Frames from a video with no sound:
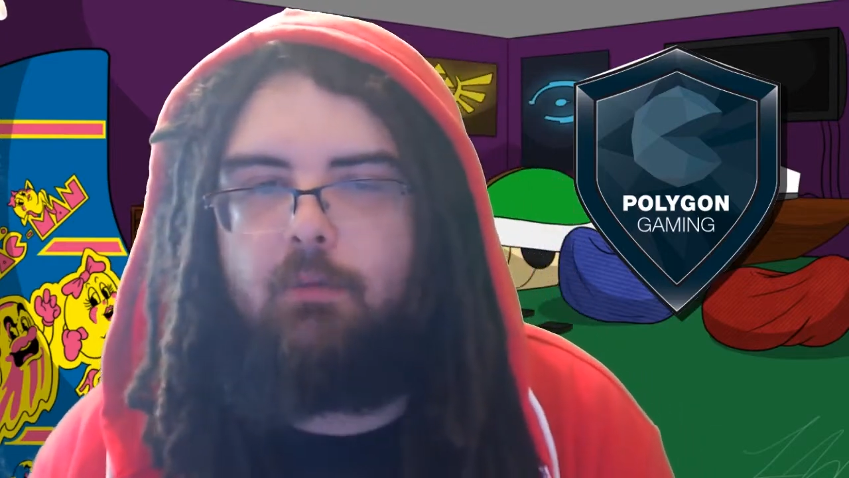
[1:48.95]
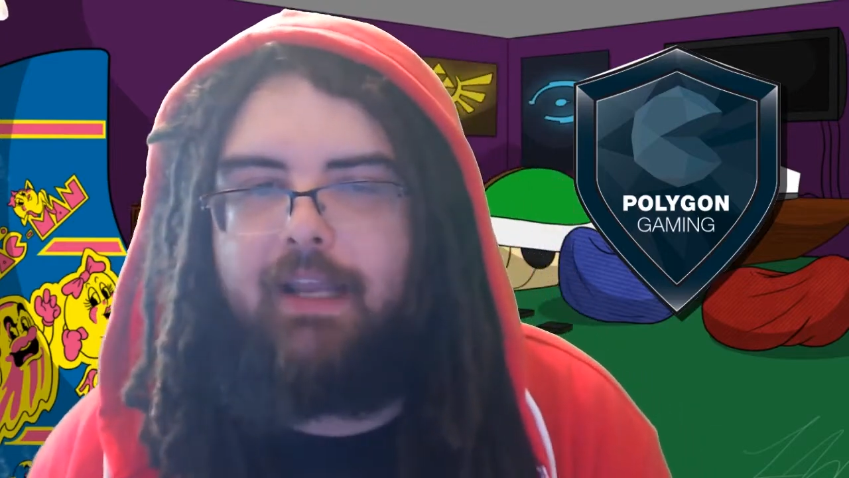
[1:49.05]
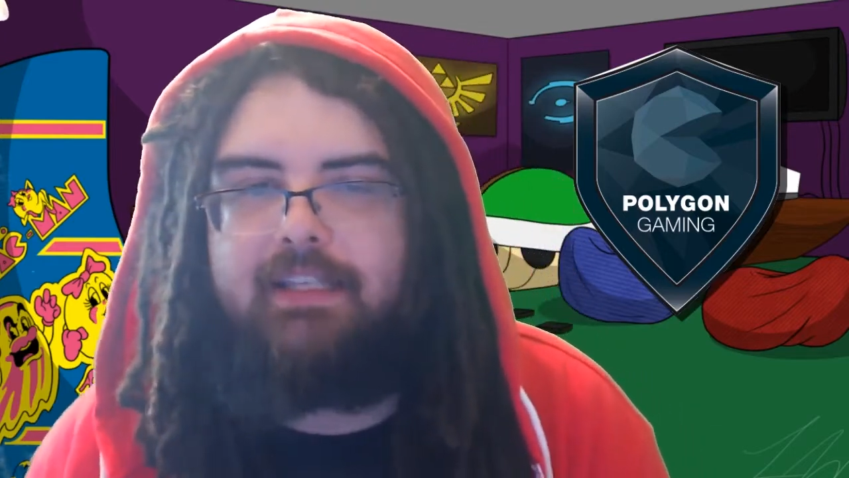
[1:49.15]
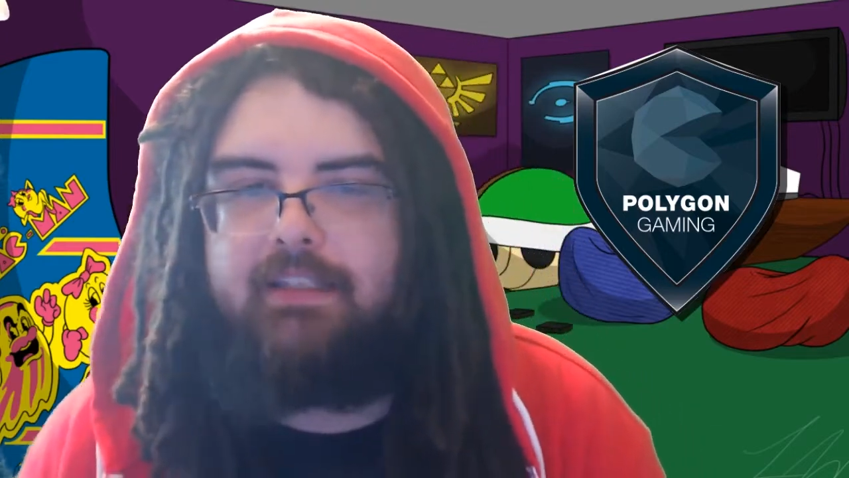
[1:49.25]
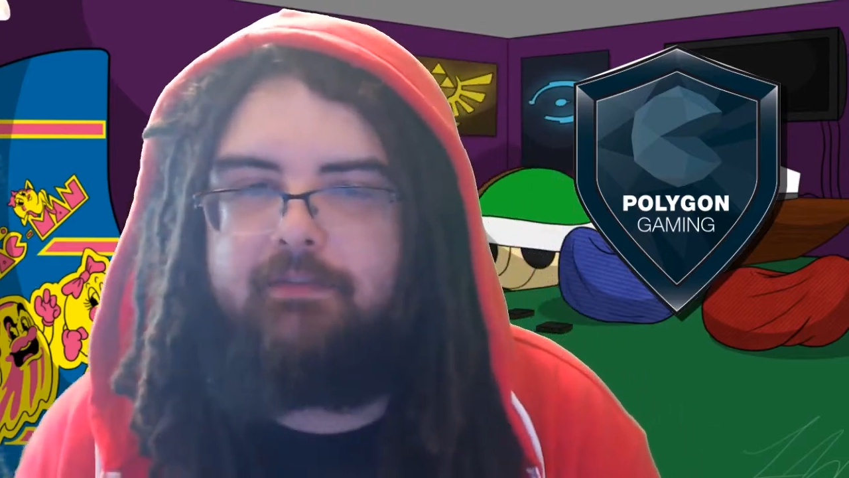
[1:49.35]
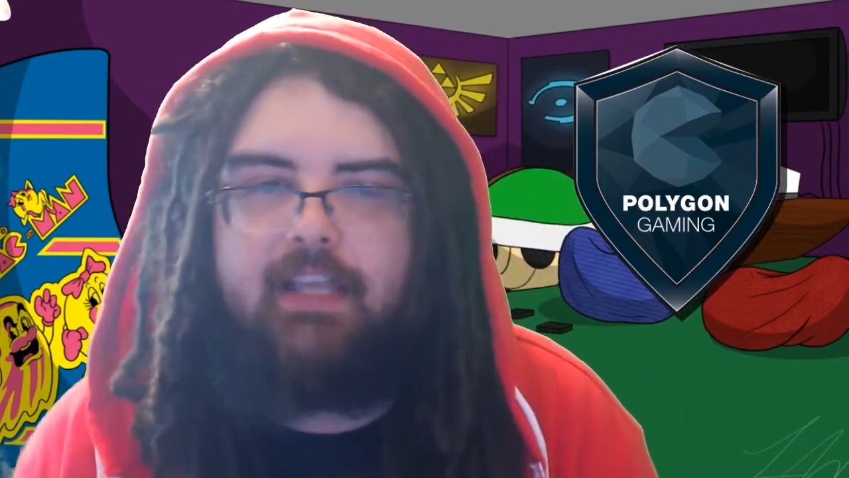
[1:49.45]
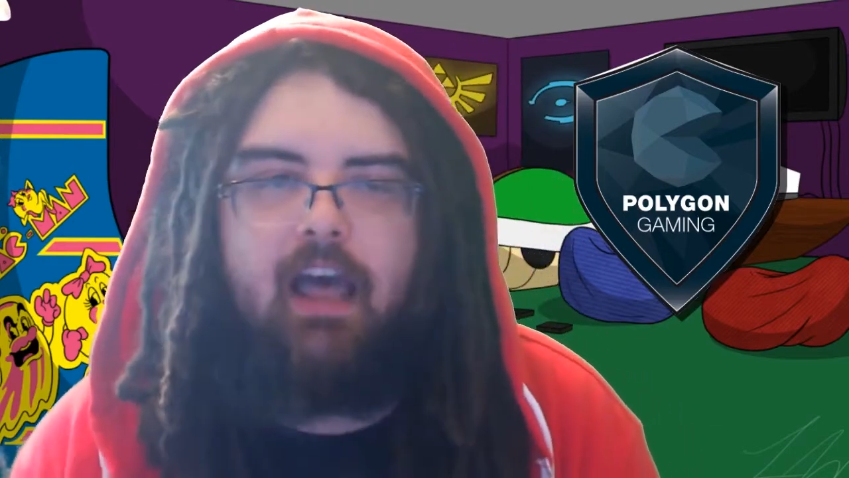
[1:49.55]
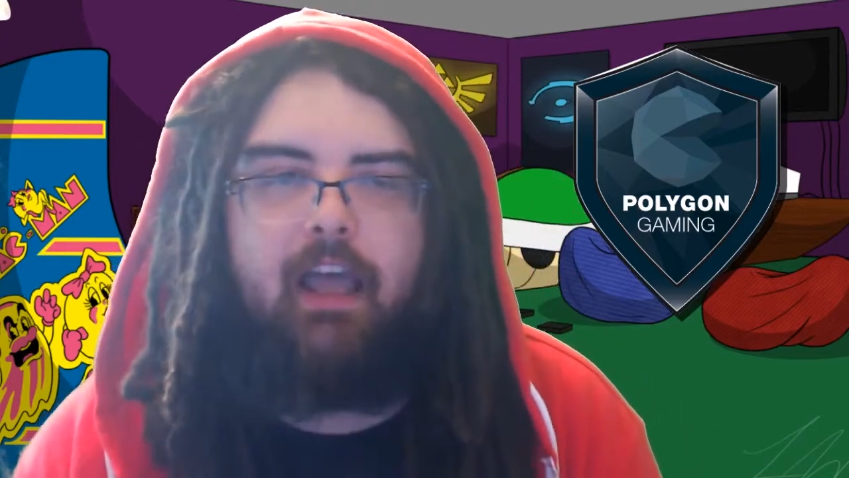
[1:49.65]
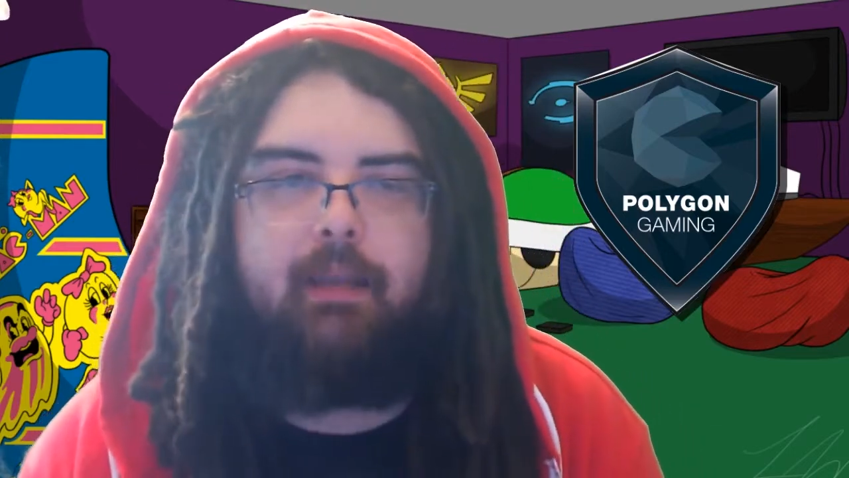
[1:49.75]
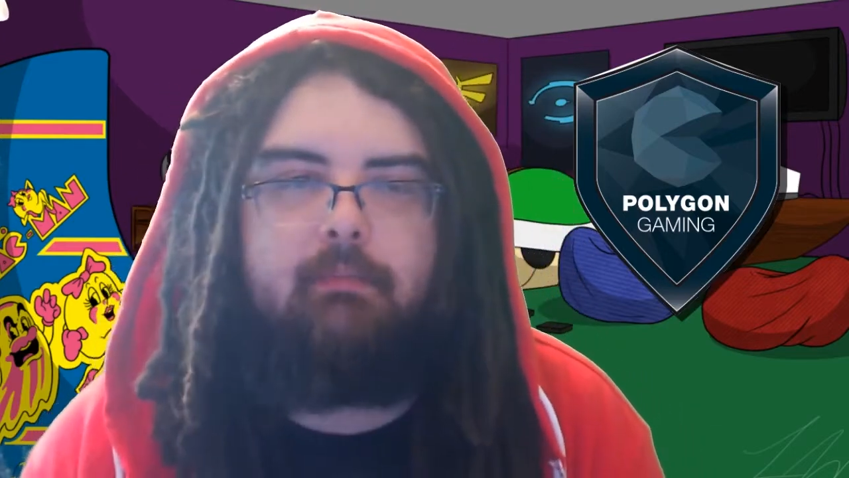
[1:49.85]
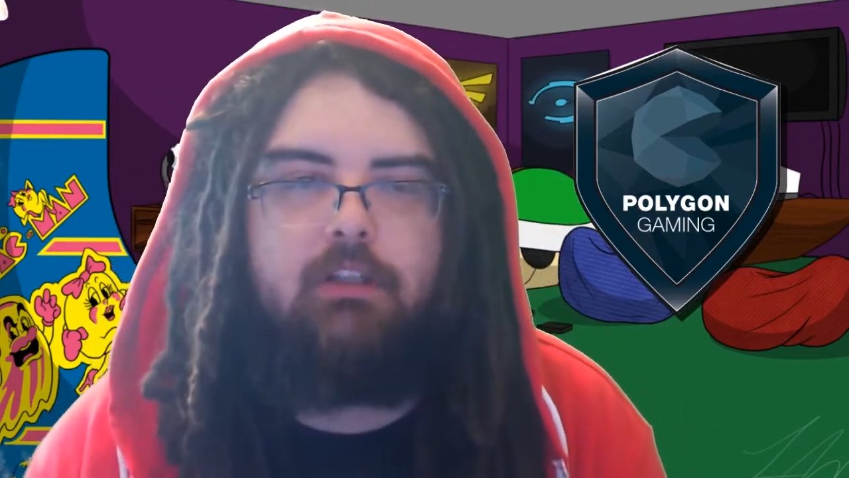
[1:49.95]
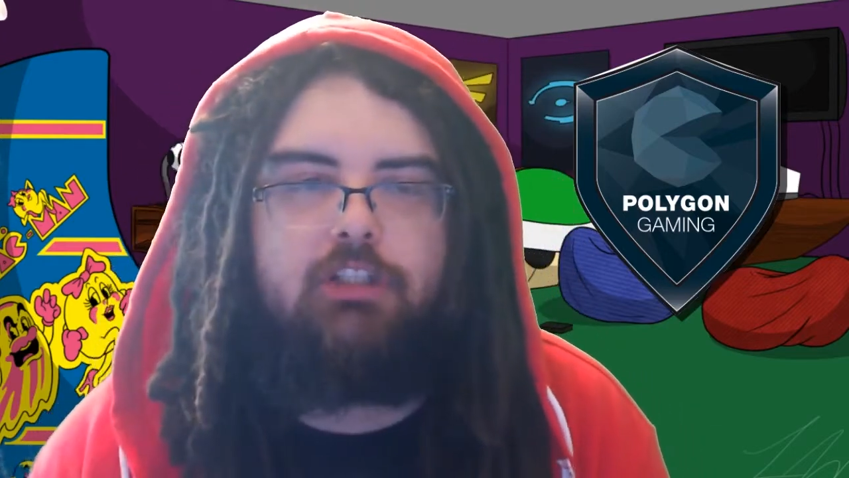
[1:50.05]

a waste of time